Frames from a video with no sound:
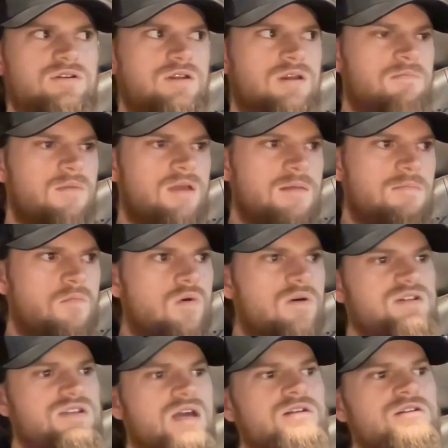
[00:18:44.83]
and more
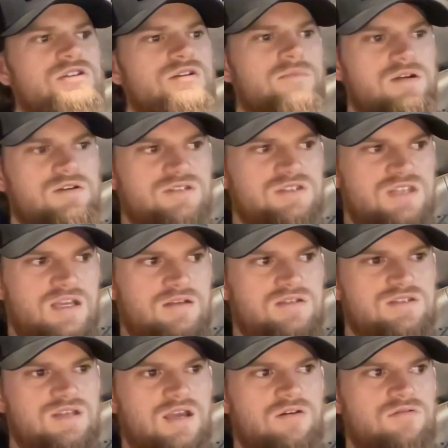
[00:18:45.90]
intelligent about your sales
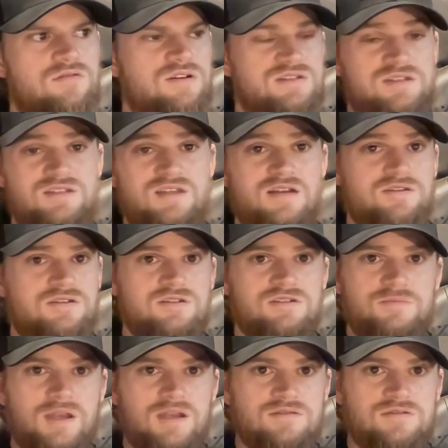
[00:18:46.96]
cycle, because attention
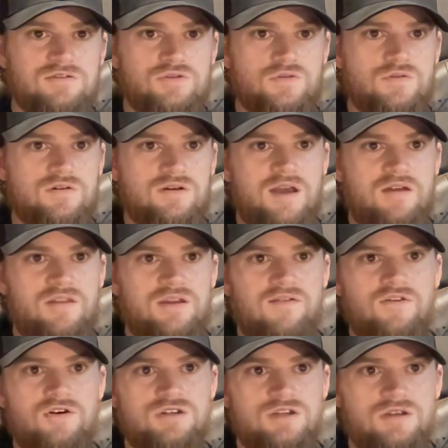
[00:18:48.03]
spans are shorter now than
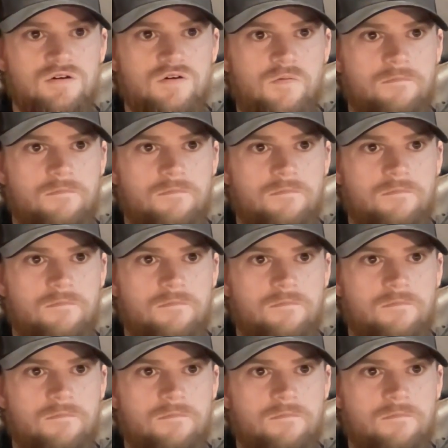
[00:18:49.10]
ever too.